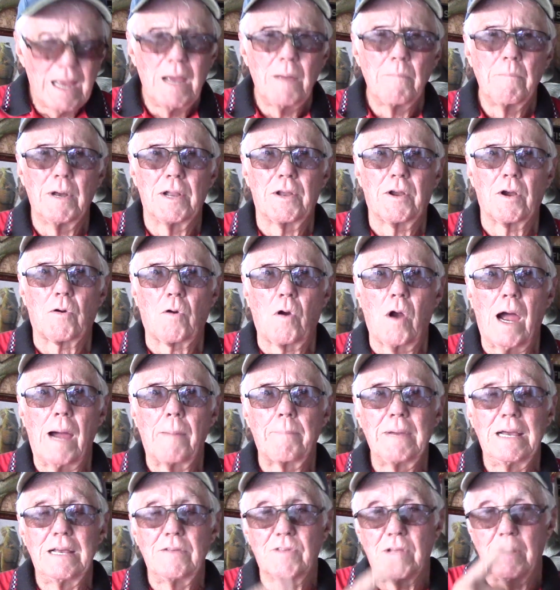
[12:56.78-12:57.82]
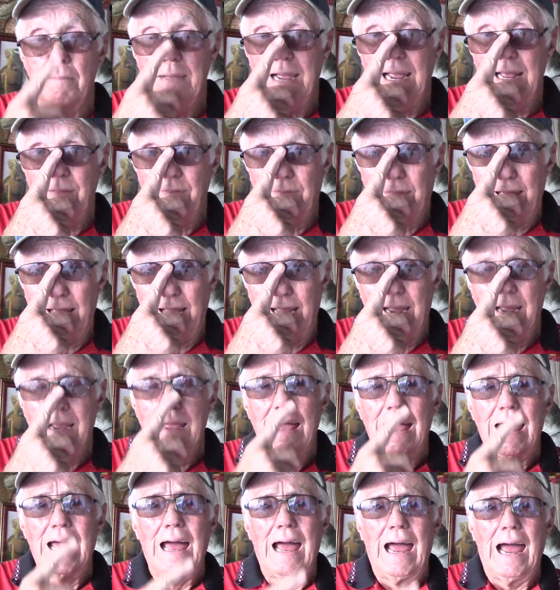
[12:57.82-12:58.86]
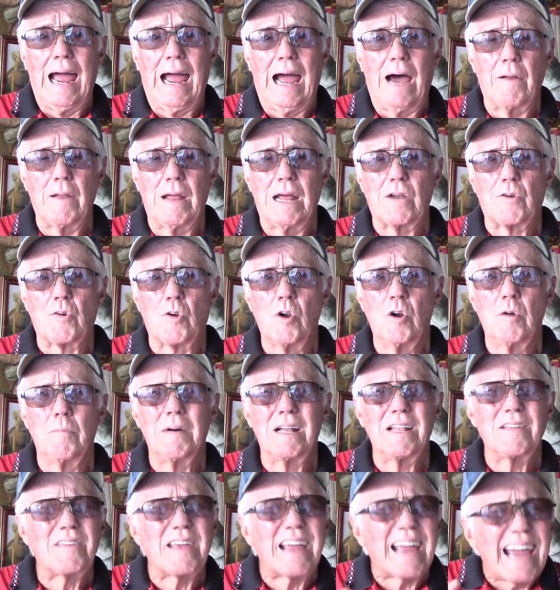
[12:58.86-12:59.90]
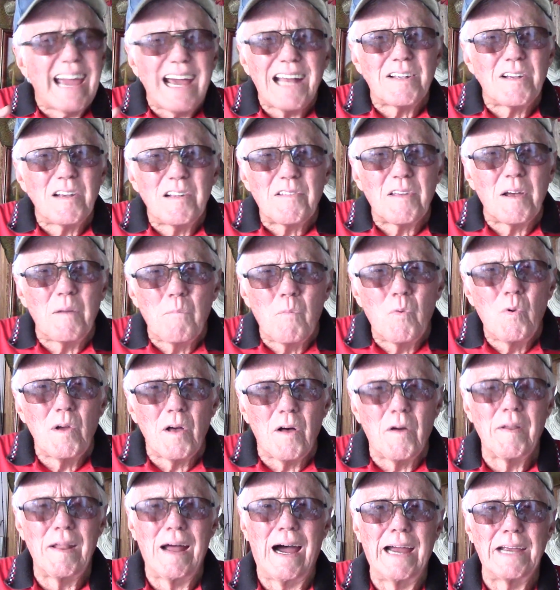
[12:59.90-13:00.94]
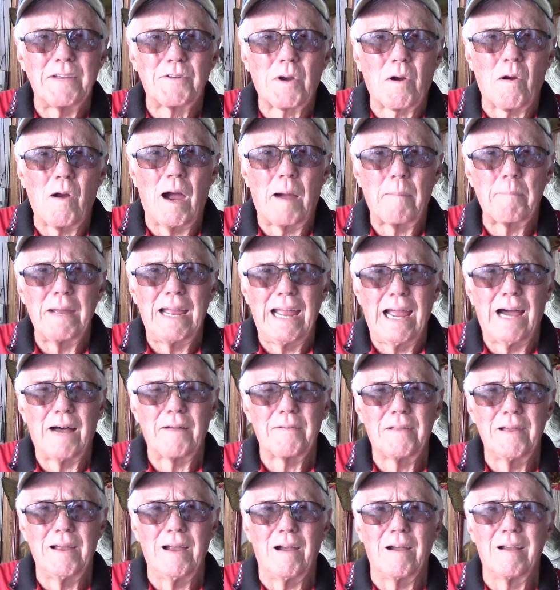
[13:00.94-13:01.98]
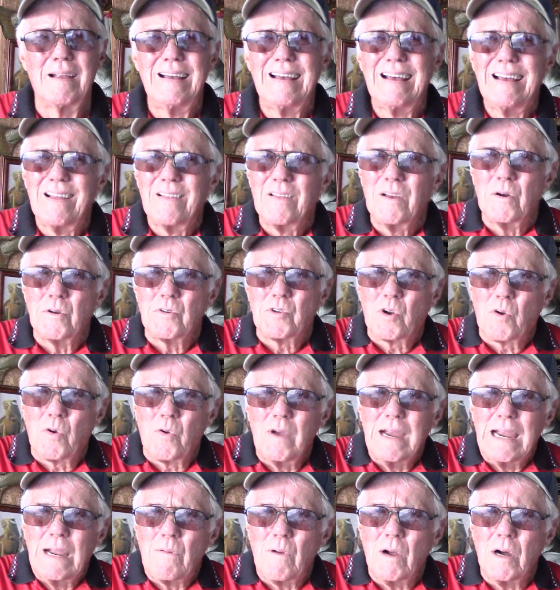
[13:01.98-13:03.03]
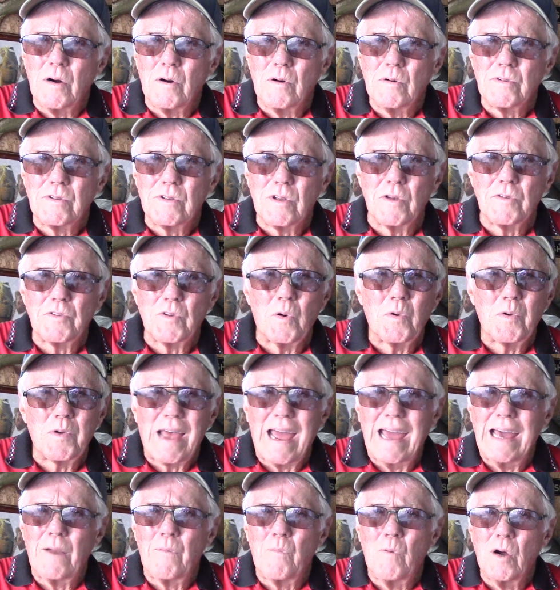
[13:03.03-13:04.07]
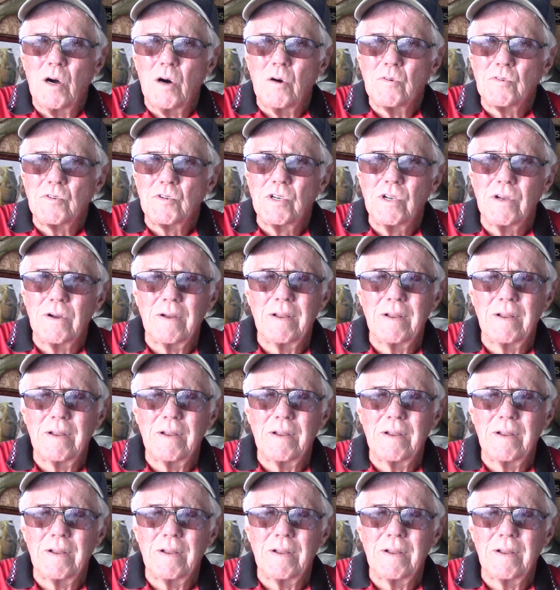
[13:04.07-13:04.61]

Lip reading: But the crappie's the main thing out at Truman's. Catching some real nice crappie out there. Those tree rows, those old head rows,